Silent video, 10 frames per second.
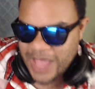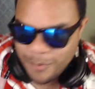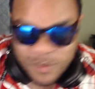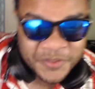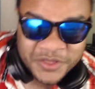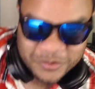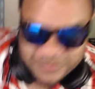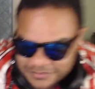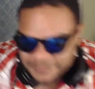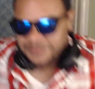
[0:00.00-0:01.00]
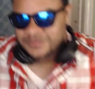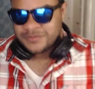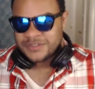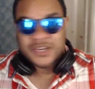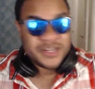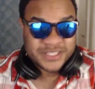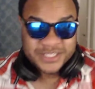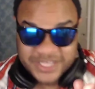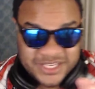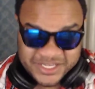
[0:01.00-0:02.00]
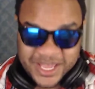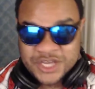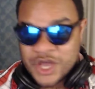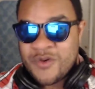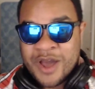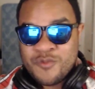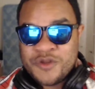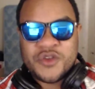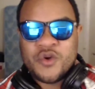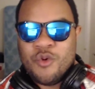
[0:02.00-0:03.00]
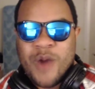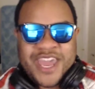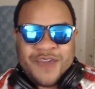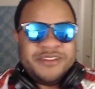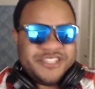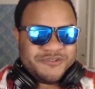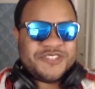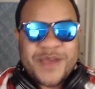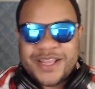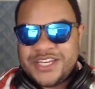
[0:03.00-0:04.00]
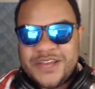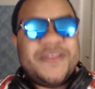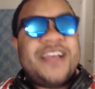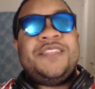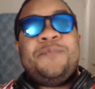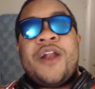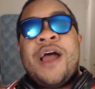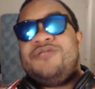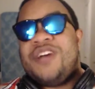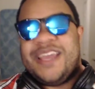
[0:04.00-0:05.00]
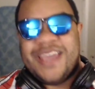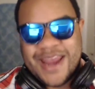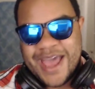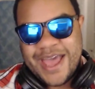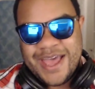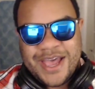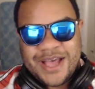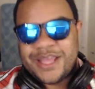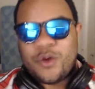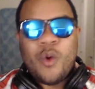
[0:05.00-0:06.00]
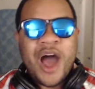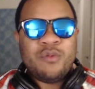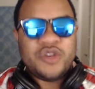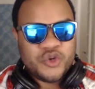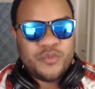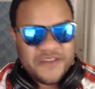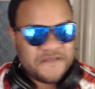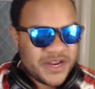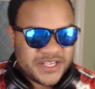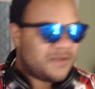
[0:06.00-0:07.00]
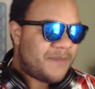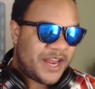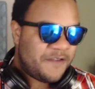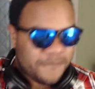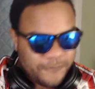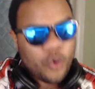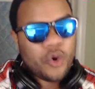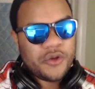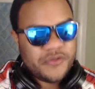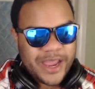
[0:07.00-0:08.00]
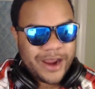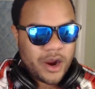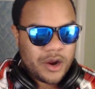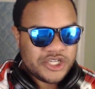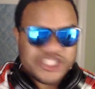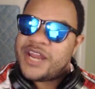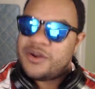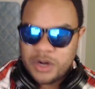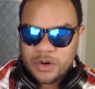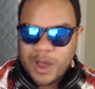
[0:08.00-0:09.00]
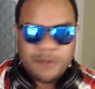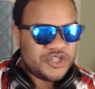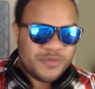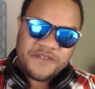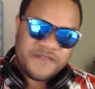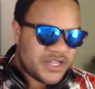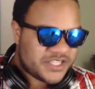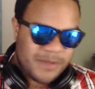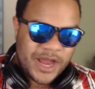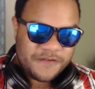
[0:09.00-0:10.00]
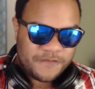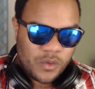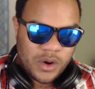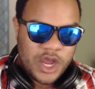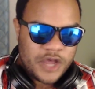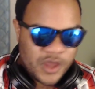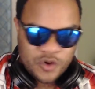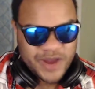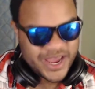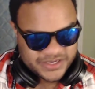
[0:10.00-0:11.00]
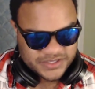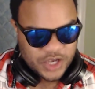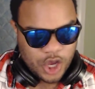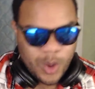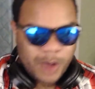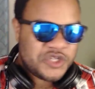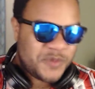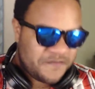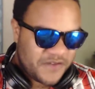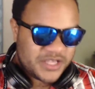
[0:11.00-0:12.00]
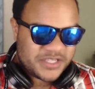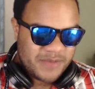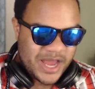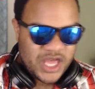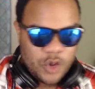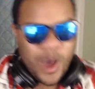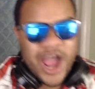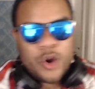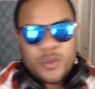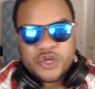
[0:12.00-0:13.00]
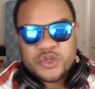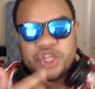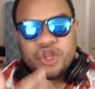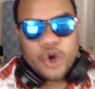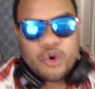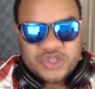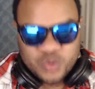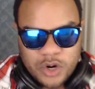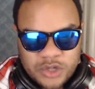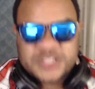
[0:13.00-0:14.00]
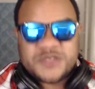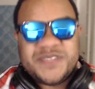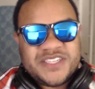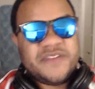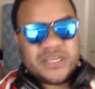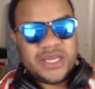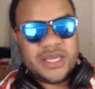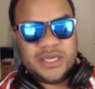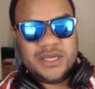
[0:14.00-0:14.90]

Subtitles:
I'm with you. Seriously, see? So like, Goat, I'm with you. Why can't we just respect each other? That's the part I'm trying to get at. Like, why would you make fun of somebody for their gender? Why would you make fun of somebody for their race? Why would you make fun of somebody? Why are we using those words specifically?